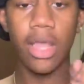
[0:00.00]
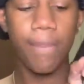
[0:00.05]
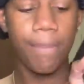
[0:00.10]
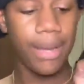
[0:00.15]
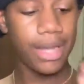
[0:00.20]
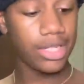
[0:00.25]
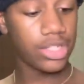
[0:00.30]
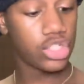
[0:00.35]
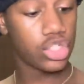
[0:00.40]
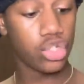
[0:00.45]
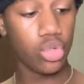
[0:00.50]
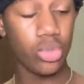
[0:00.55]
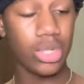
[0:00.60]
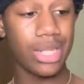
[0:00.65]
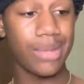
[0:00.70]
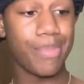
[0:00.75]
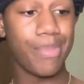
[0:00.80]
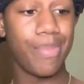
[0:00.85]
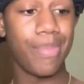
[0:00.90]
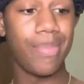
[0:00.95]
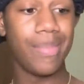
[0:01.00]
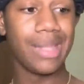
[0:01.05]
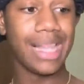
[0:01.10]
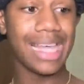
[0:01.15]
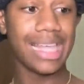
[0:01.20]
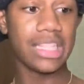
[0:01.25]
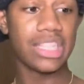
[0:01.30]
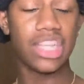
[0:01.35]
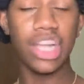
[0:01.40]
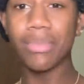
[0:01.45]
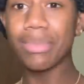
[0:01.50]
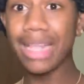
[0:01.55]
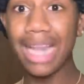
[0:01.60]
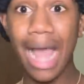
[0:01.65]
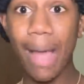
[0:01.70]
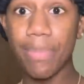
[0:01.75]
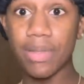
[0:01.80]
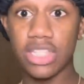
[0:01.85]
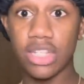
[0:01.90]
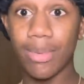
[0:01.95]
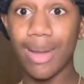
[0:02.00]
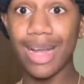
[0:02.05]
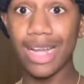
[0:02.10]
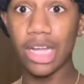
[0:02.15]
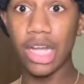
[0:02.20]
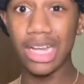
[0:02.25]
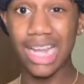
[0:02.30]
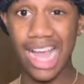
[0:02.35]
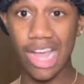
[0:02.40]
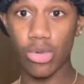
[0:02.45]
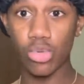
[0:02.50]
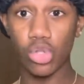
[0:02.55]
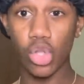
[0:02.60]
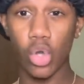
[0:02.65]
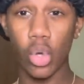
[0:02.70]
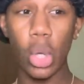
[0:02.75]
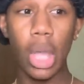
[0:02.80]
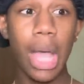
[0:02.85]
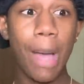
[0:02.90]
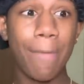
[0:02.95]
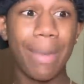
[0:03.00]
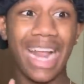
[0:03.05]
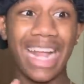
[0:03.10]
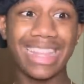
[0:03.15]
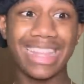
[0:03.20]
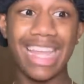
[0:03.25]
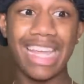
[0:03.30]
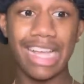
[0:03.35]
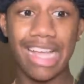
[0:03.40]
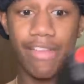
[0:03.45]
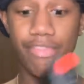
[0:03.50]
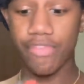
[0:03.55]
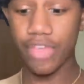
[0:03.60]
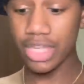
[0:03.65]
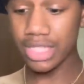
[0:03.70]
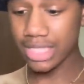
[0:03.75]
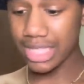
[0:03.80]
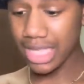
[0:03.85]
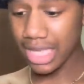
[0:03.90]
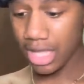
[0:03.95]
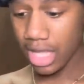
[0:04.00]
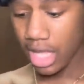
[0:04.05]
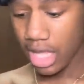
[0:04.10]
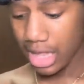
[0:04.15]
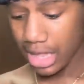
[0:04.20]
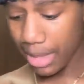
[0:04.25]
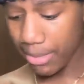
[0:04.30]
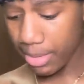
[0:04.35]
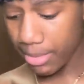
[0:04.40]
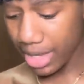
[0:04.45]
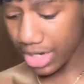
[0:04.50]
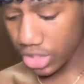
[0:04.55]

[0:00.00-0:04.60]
been shooting like something happened to my gun. I don't know. But I think I fixed it. Let me make